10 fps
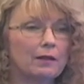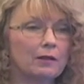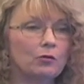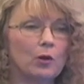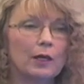
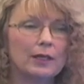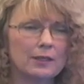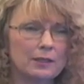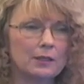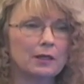The drug
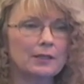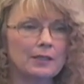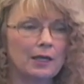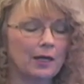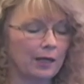is
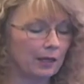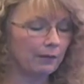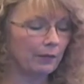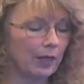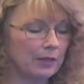
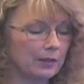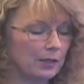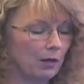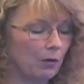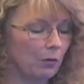acidic, and
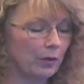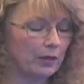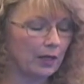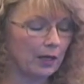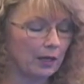so we
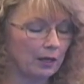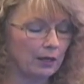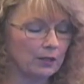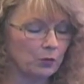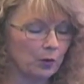think
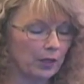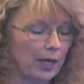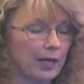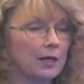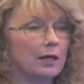it's
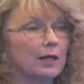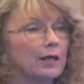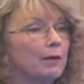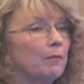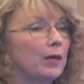related.
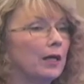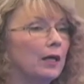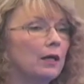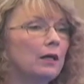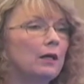It can
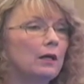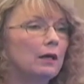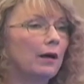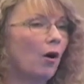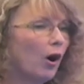be
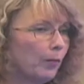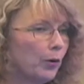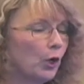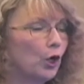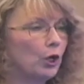
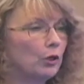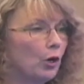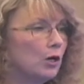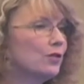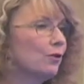heartburn,
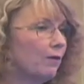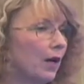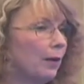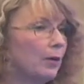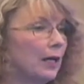nausea,
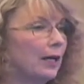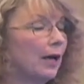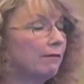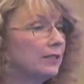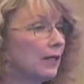vomiting.
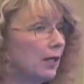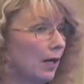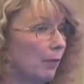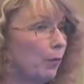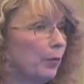I've seen a
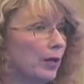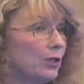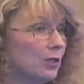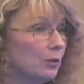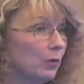couple
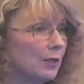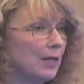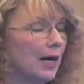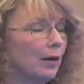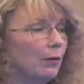patients with
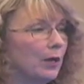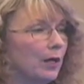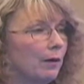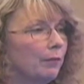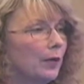diarrhea.